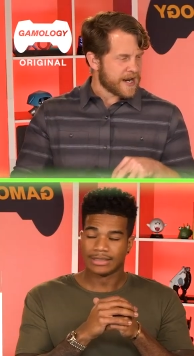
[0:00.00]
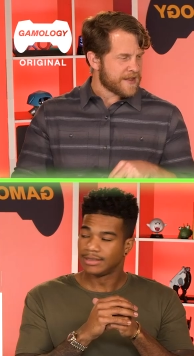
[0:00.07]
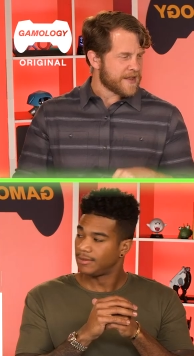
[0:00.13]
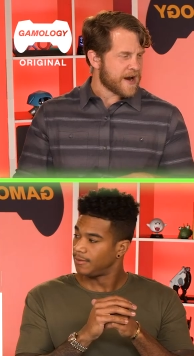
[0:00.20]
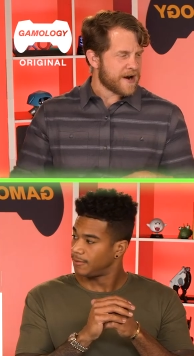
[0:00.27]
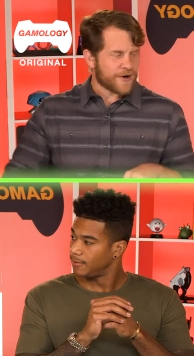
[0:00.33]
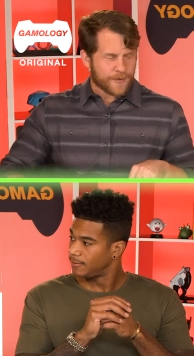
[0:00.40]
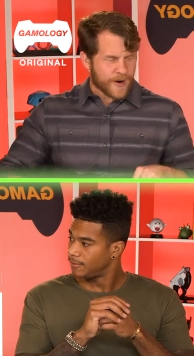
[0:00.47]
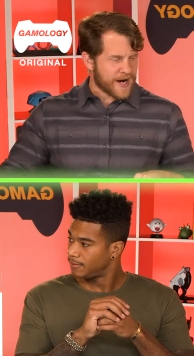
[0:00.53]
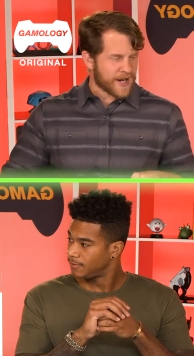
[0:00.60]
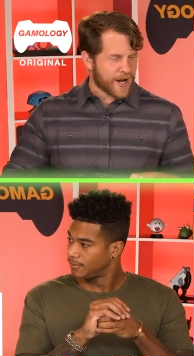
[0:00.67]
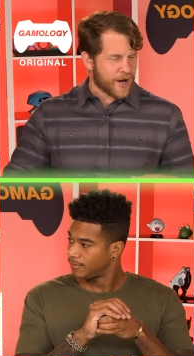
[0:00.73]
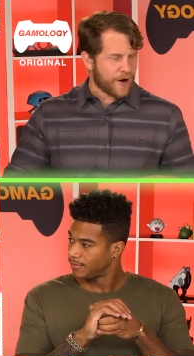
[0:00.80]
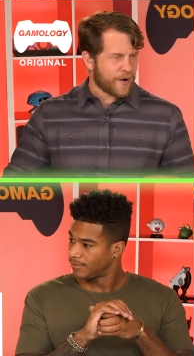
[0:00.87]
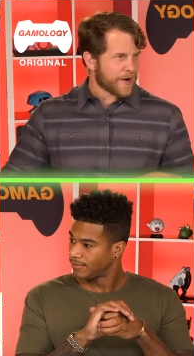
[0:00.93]
Speaker 1: in there, you're ready
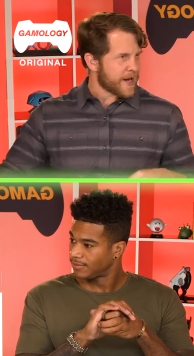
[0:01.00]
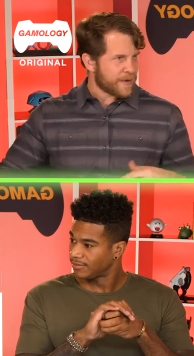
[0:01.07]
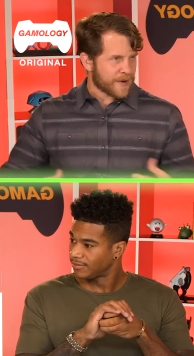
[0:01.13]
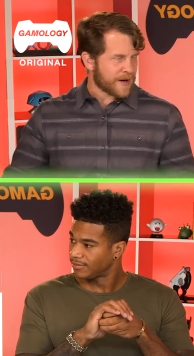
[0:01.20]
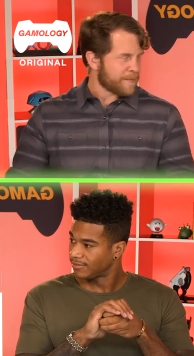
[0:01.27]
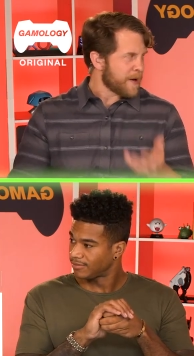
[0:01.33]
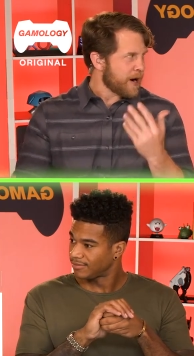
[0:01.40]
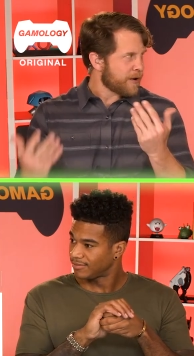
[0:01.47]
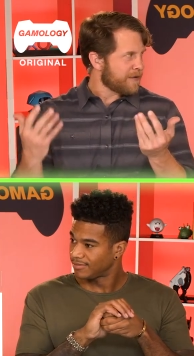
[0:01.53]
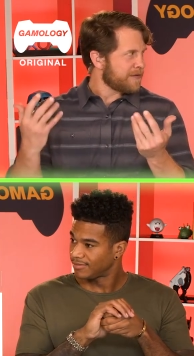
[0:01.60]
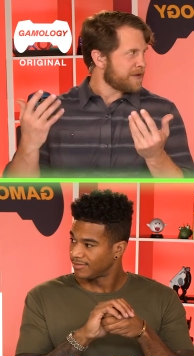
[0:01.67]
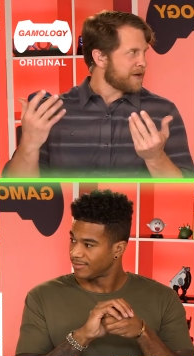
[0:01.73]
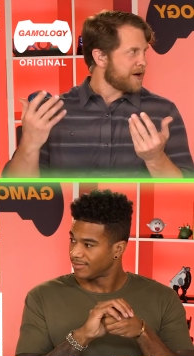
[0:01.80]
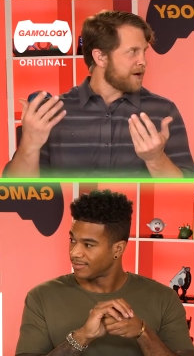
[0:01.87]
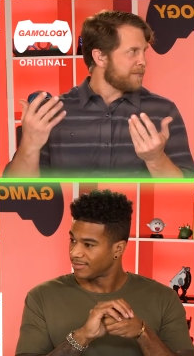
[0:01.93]
to go. Okay, we got to power
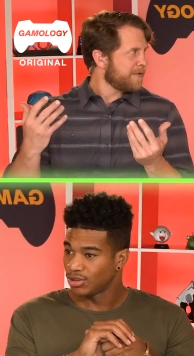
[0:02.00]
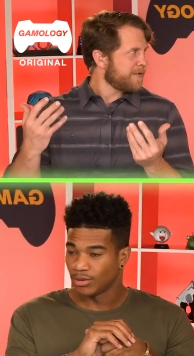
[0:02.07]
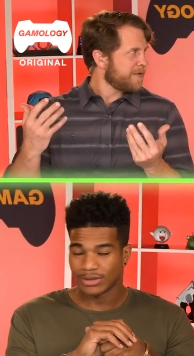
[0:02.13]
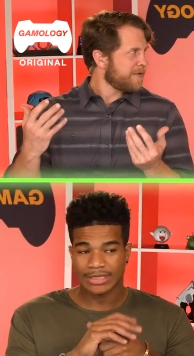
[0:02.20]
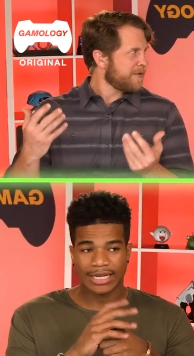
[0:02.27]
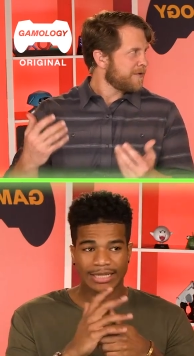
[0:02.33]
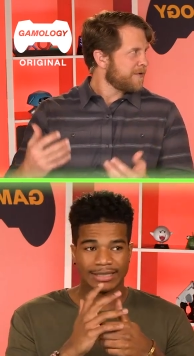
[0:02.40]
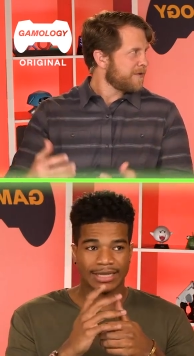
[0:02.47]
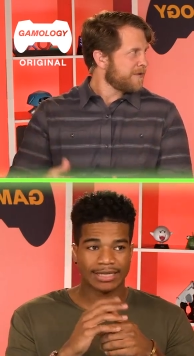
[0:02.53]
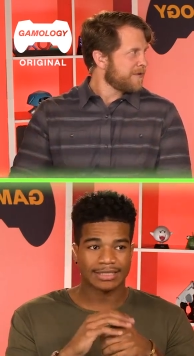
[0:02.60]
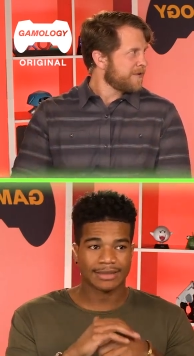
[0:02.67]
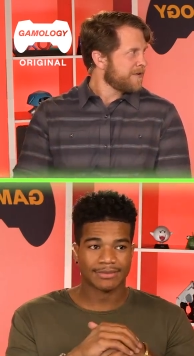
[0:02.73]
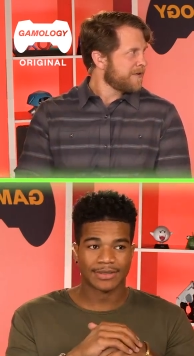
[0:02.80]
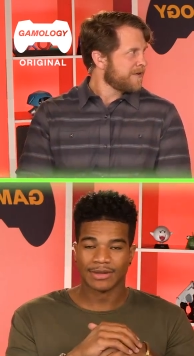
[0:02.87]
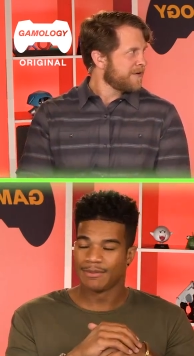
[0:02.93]
him up.
Speaker 2: So a tank
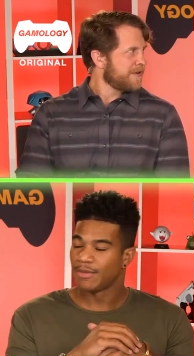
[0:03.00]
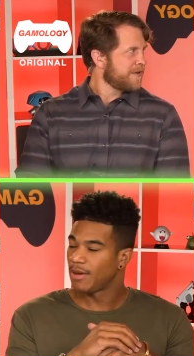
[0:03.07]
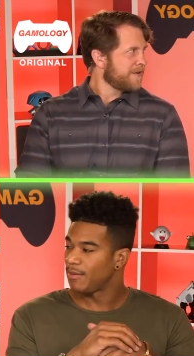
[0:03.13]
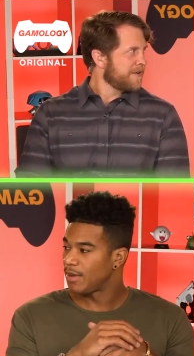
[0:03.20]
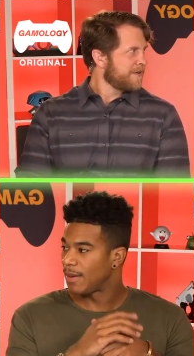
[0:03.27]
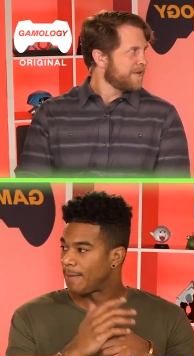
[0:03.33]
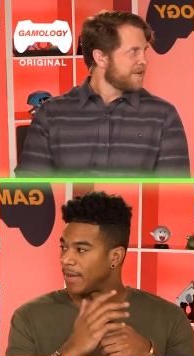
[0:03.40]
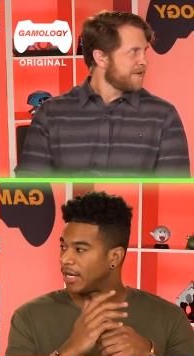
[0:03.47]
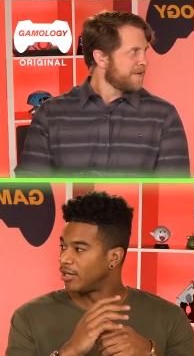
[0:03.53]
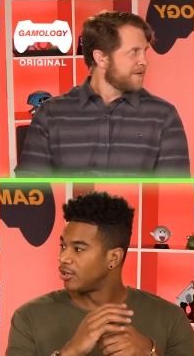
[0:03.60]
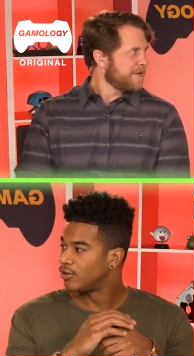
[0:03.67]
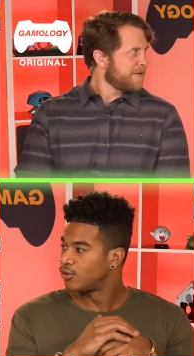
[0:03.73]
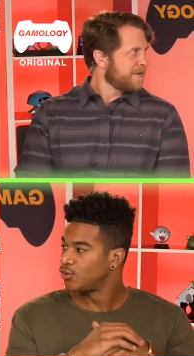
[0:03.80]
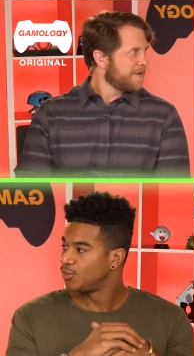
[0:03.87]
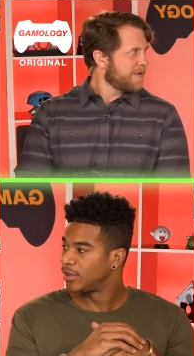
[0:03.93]
takes up to maybe a minute
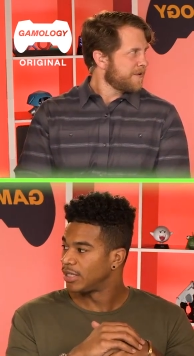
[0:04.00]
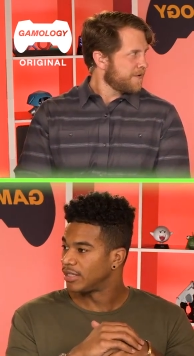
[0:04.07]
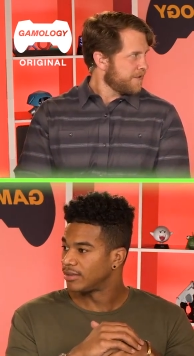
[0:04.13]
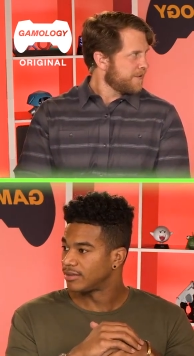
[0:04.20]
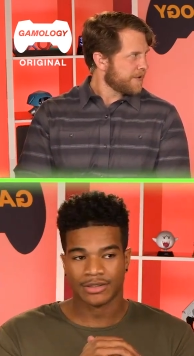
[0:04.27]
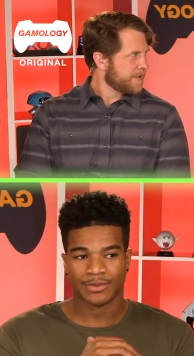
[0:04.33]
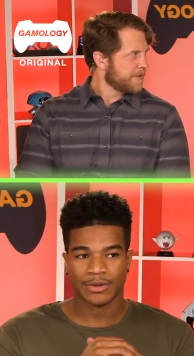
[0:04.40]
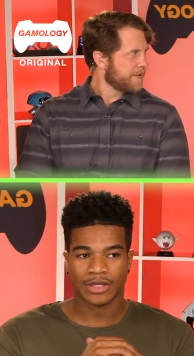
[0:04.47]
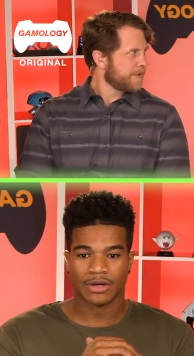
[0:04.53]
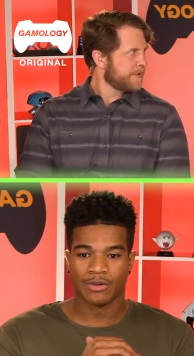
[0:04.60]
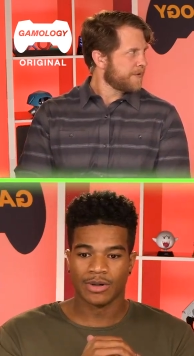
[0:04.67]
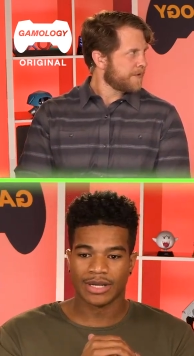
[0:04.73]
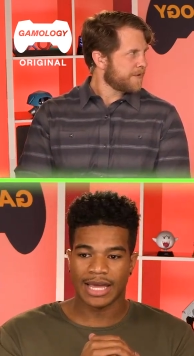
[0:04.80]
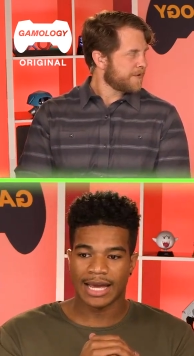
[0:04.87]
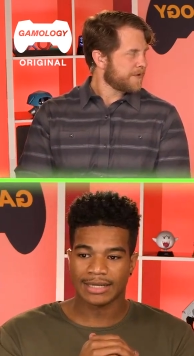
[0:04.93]
or 2 minutes. It's pretty
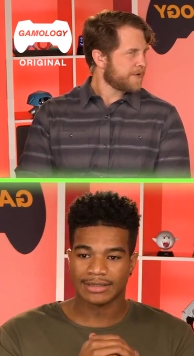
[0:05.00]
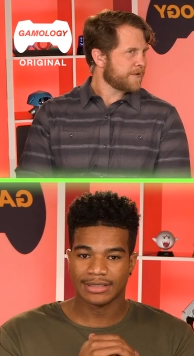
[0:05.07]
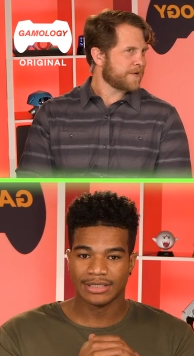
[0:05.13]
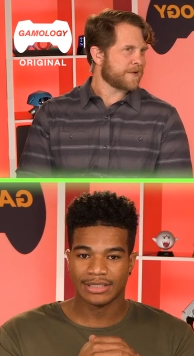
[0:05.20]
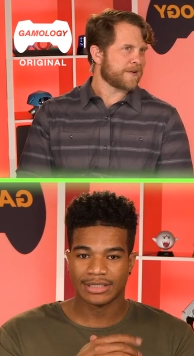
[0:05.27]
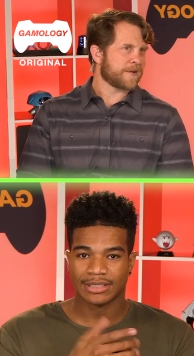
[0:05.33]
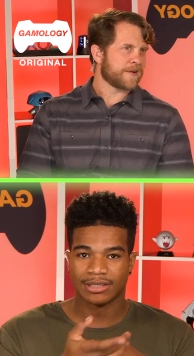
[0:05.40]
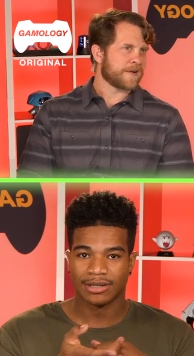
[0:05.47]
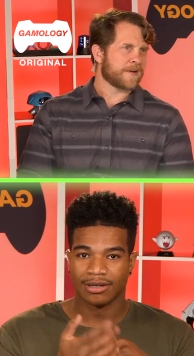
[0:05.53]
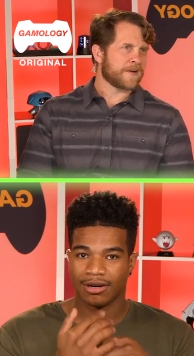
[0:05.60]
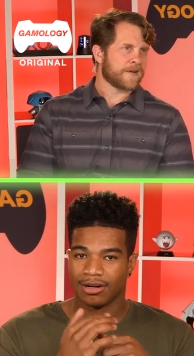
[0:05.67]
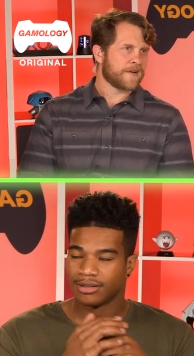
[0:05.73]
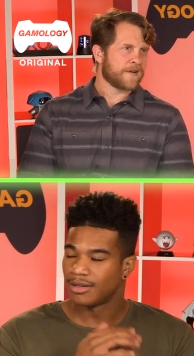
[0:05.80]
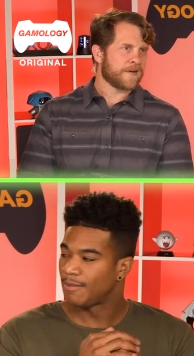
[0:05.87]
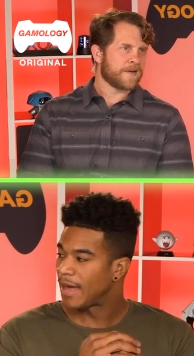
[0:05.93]
quick. Actually, you just turn
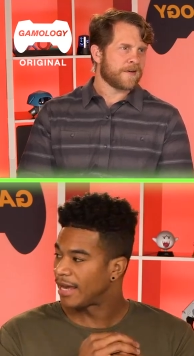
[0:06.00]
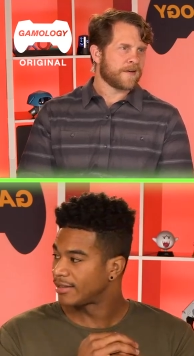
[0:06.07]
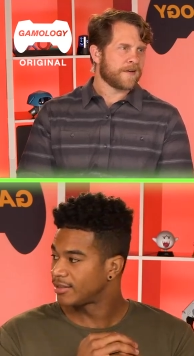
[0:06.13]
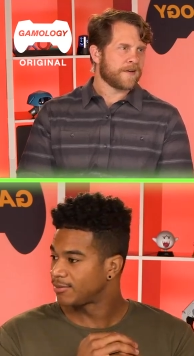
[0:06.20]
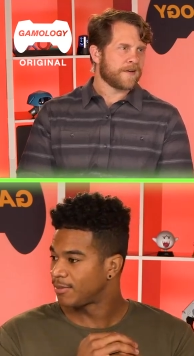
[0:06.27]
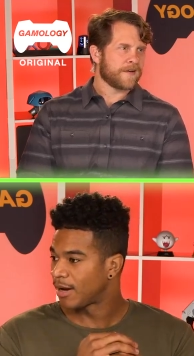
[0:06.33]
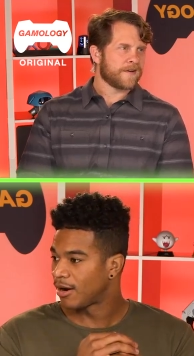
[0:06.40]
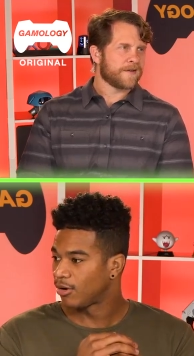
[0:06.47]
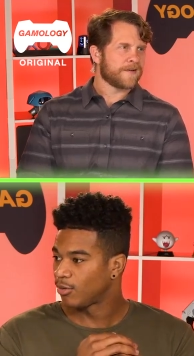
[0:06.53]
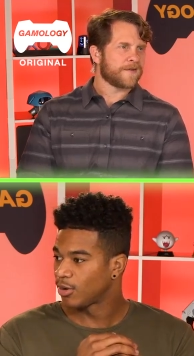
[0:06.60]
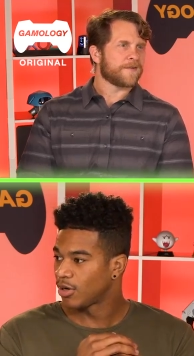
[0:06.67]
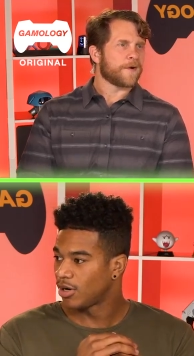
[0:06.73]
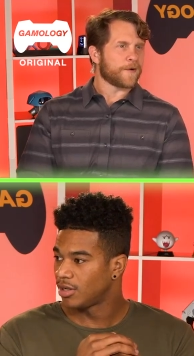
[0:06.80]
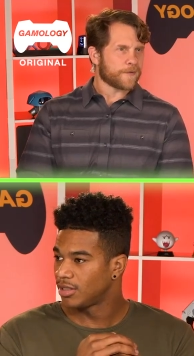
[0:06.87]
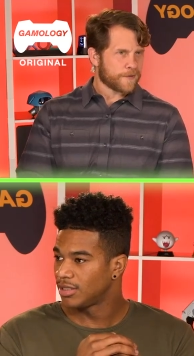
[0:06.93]
on the master power,
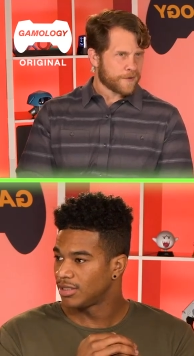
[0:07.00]
we call